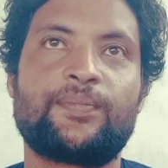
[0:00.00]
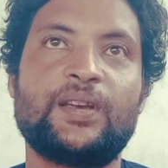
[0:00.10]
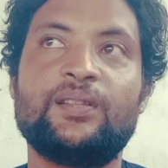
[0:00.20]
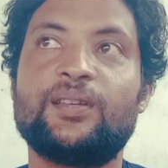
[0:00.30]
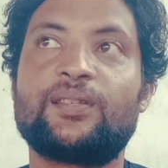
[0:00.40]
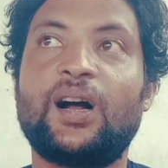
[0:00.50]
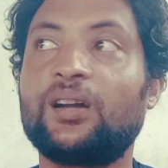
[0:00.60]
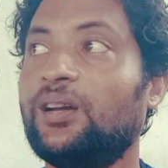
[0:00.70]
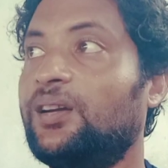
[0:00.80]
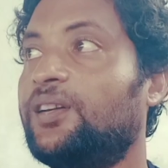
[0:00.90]
In this
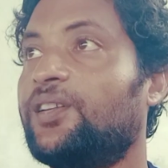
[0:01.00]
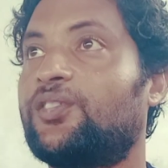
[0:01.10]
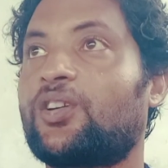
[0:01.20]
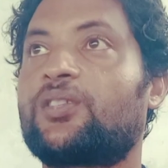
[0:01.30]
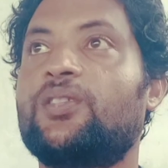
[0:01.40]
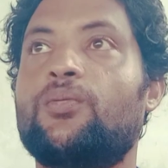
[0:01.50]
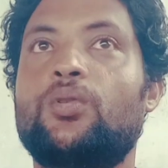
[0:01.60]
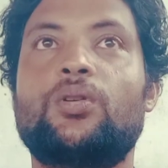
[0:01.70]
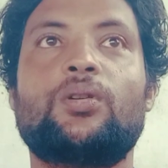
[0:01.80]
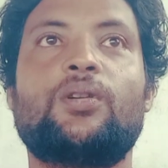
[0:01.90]
utterly destructive
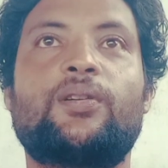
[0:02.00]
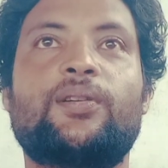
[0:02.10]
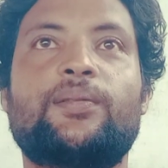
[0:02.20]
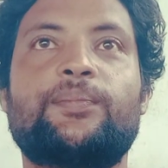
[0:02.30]
world,